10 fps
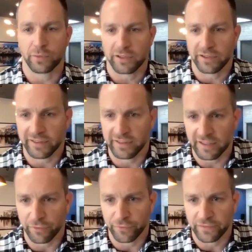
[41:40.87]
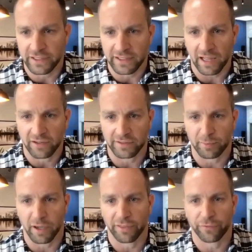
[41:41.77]
What did she say? $50 a
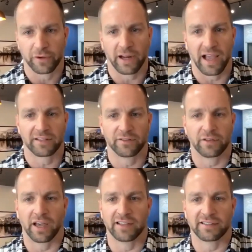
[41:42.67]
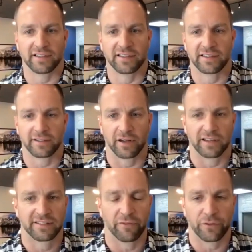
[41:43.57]
month for an active license. They're on a
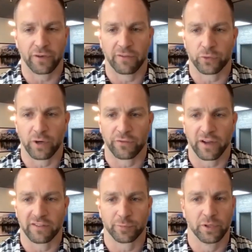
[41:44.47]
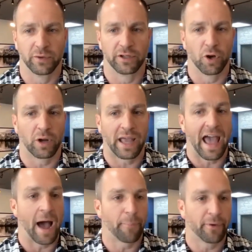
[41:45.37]
75-25 split with no
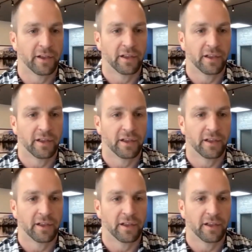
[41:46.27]
cap.